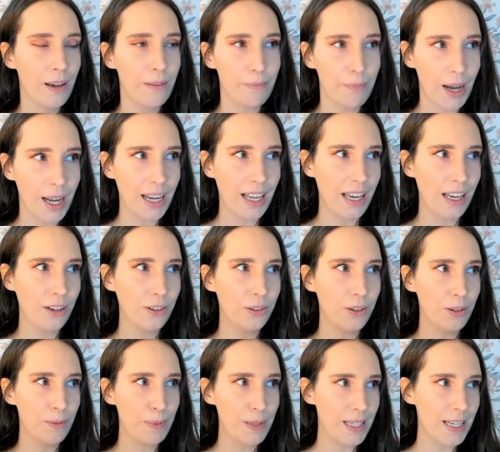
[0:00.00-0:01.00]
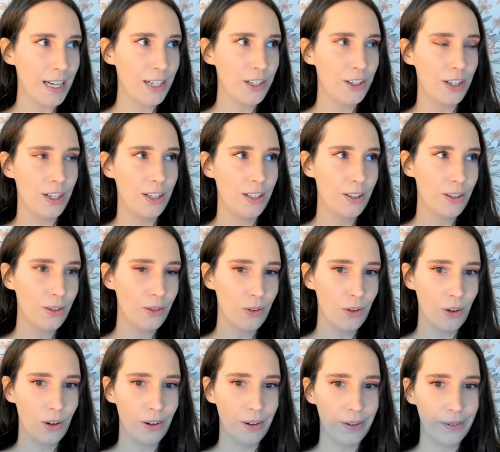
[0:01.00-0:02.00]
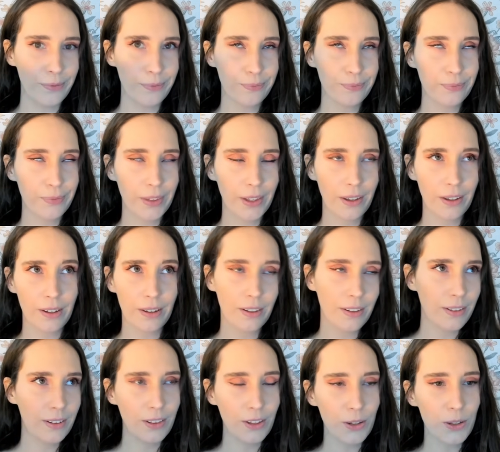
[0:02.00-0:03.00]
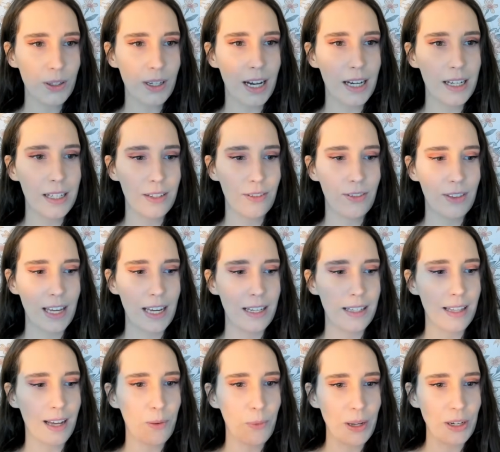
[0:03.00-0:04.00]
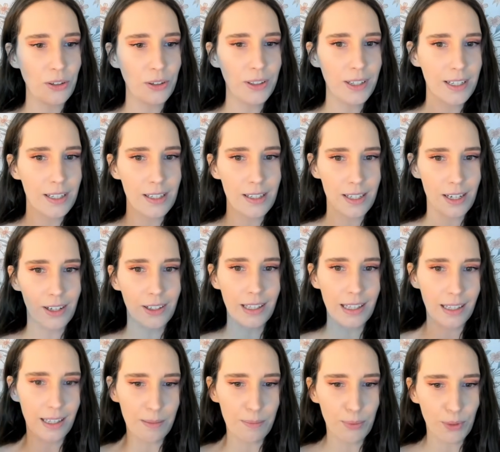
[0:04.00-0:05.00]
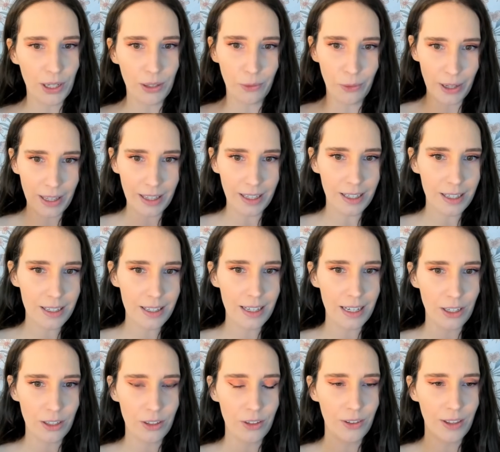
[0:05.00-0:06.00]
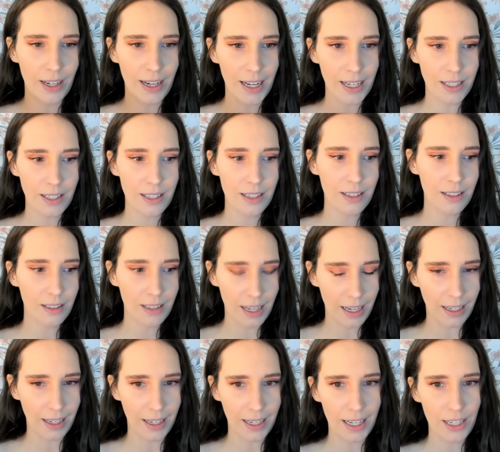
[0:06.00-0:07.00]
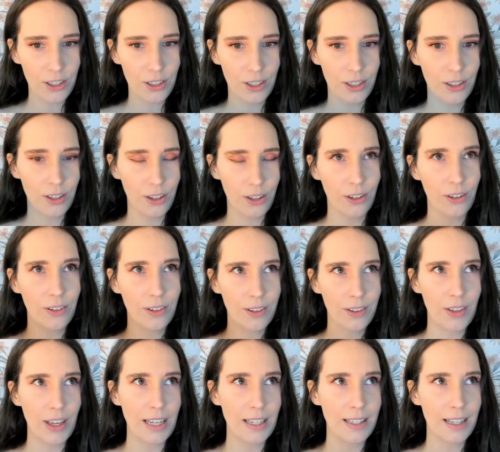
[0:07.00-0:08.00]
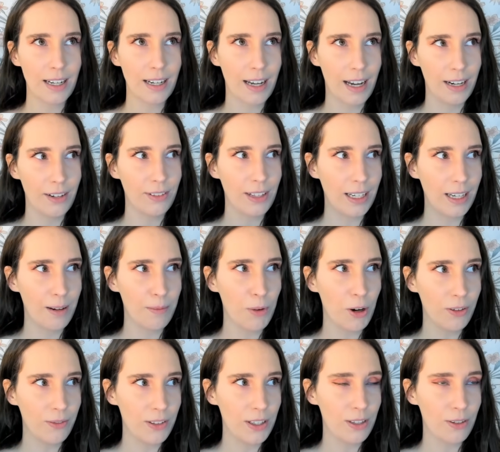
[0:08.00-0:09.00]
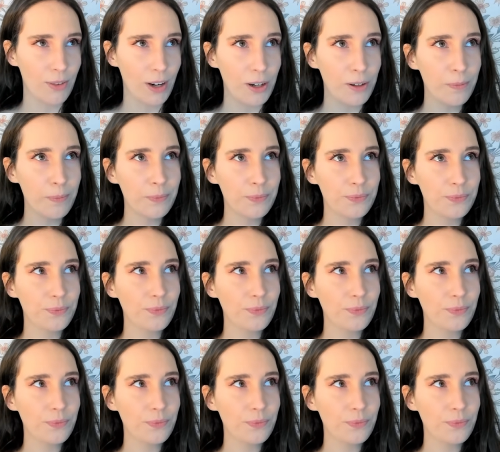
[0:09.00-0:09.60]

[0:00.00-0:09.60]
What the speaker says: money or possessions or those kinds of things that we don't necessarily like bring with us into the next incarnation, the things that kind of like of this realm,